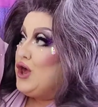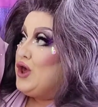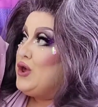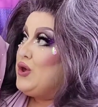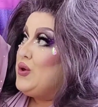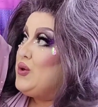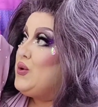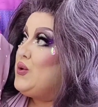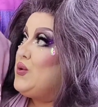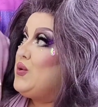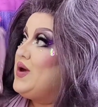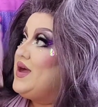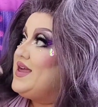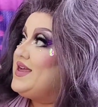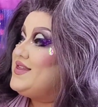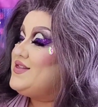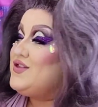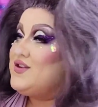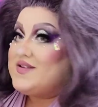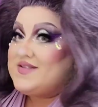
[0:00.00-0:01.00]
who
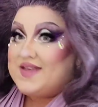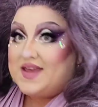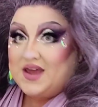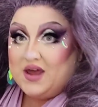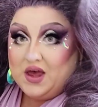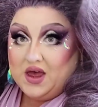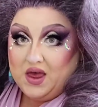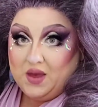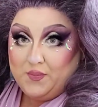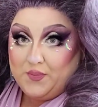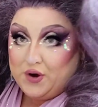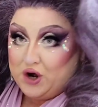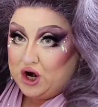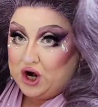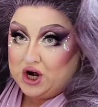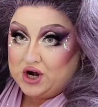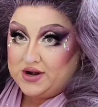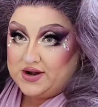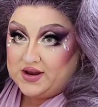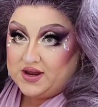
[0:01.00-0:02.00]
looks like a
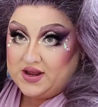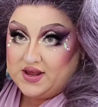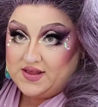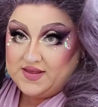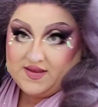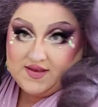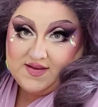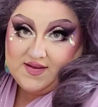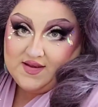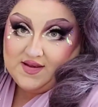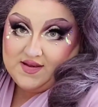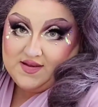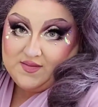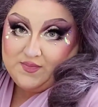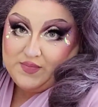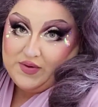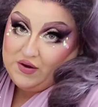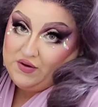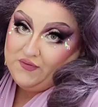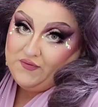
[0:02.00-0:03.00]
bird. This is
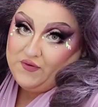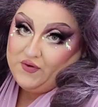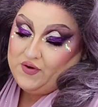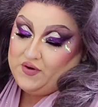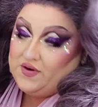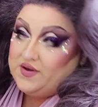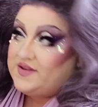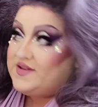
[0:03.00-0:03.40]
beautiful.